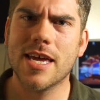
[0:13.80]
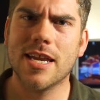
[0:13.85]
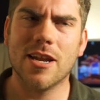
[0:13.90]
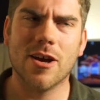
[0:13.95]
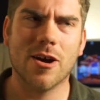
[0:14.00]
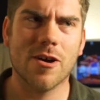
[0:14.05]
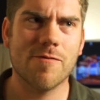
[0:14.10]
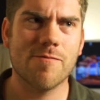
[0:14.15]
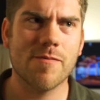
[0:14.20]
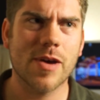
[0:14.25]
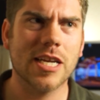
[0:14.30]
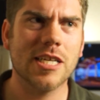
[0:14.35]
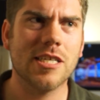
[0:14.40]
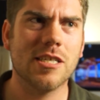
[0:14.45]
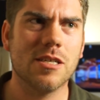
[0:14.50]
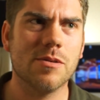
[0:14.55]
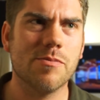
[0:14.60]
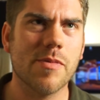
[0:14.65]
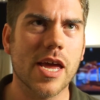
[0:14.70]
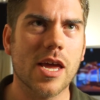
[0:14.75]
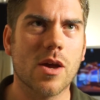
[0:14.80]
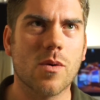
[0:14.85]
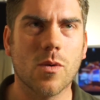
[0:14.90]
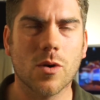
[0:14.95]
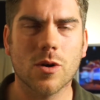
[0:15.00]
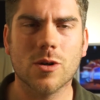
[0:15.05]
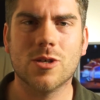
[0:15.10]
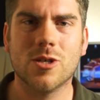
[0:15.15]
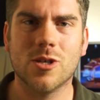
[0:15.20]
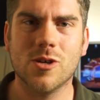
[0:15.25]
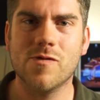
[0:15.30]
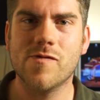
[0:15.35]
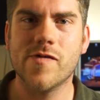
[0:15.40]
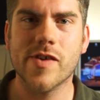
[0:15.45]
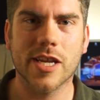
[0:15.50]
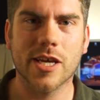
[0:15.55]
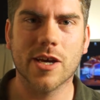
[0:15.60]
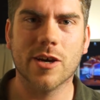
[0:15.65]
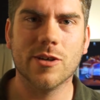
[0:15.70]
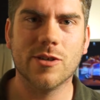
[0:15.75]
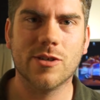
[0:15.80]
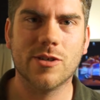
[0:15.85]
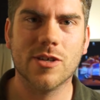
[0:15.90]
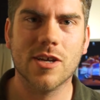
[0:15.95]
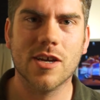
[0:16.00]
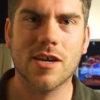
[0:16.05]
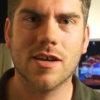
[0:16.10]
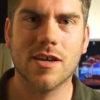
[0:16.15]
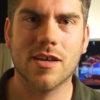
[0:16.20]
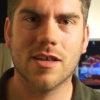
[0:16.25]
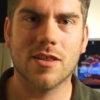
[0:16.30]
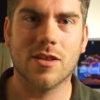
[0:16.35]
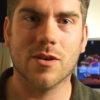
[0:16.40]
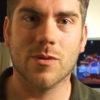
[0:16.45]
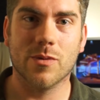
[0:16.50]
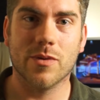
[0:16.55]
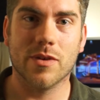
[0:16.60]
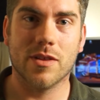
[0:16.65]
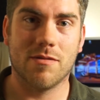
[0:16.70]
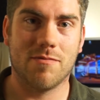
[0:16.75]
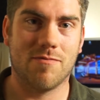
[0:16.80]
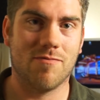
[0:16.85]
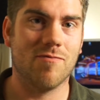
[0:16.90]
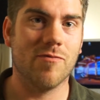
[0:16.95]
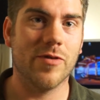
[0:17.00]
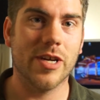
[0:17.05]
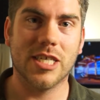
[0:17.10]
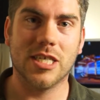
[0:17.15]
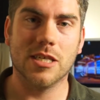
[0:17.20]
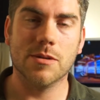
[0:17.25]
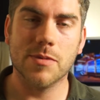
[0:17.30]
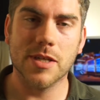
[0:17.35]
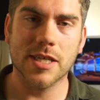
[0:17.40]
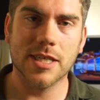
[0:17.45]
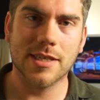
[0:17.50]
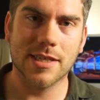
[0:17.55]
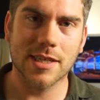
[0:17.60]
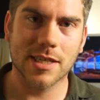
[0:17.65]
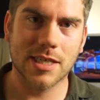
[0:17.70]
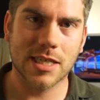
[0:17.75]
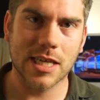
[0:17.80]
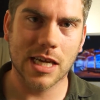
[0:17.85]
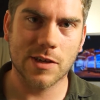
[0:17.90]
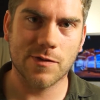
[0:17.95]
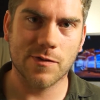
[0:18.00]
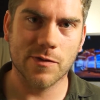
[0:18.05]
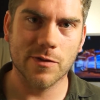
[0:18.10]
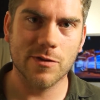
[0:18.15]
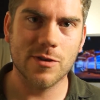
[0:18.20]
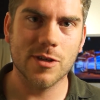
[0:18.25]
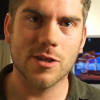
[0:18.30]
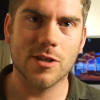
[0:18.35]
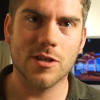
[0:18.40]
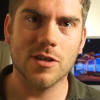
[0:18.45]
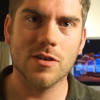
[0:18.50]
Now I've managed to make 1 or 2 videos that were reasonably successful just